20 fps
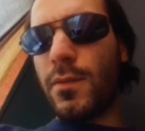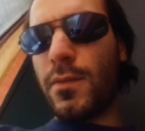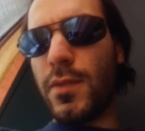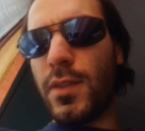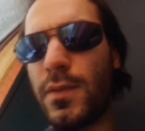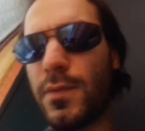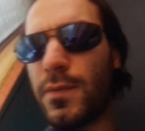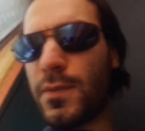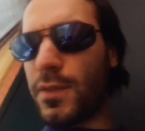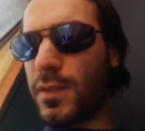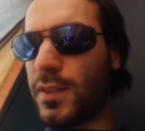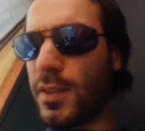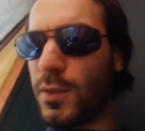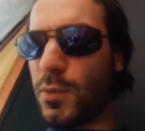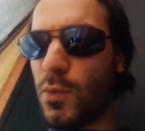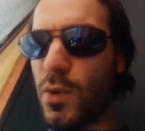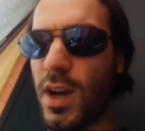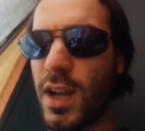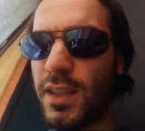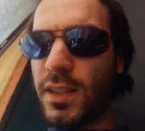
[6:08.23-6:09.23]

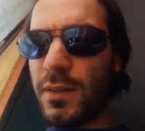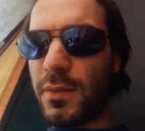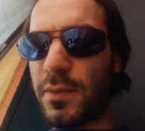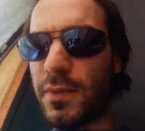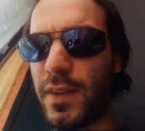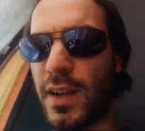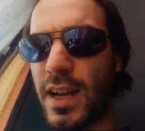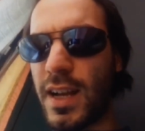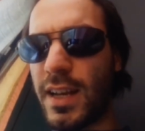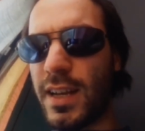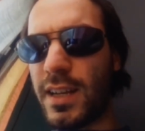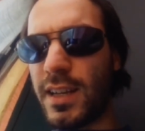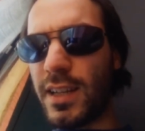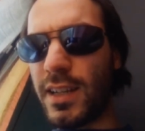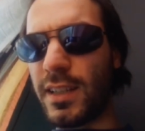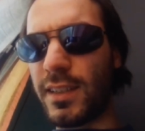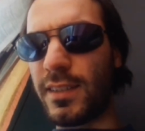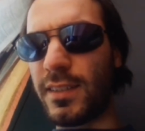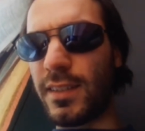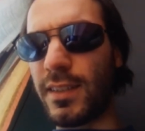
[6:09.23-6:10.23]
51
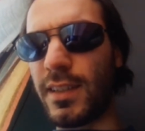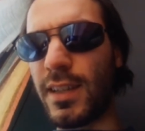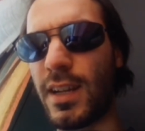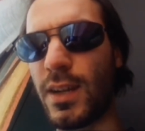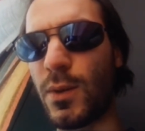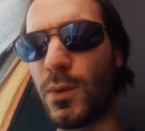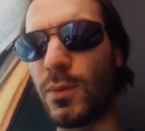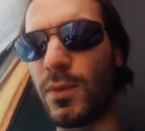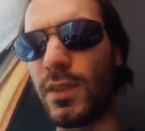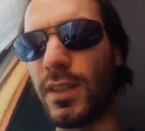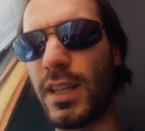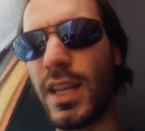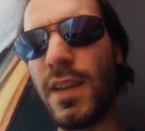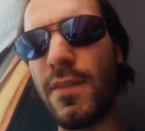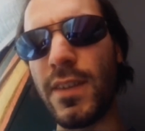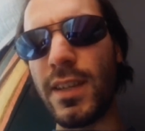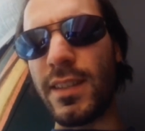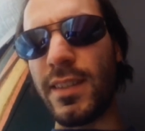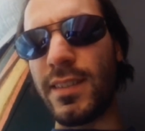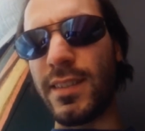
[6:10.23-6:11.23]
Fahrenheit around
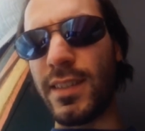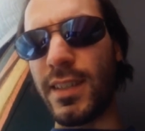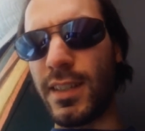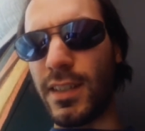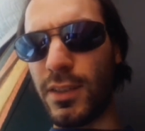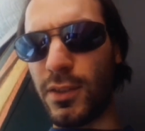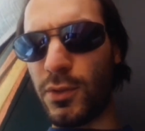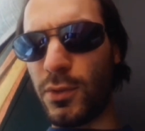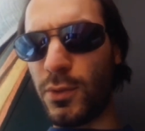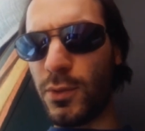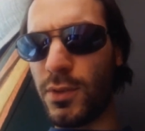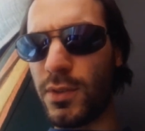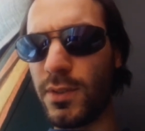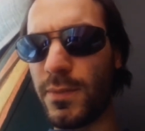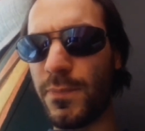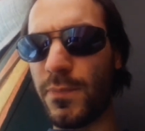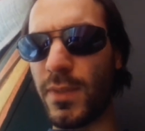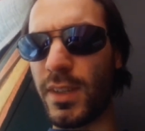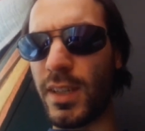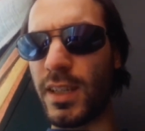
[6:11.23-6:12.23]
11
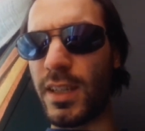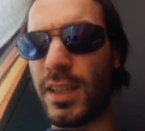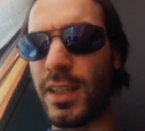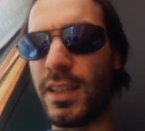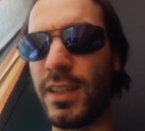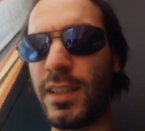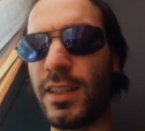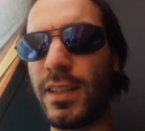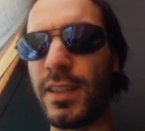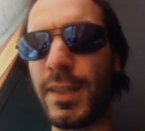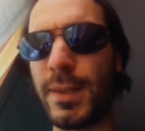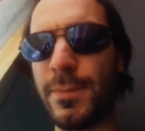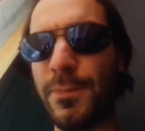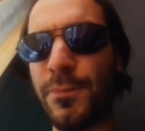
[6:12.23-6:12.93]
Celsius, and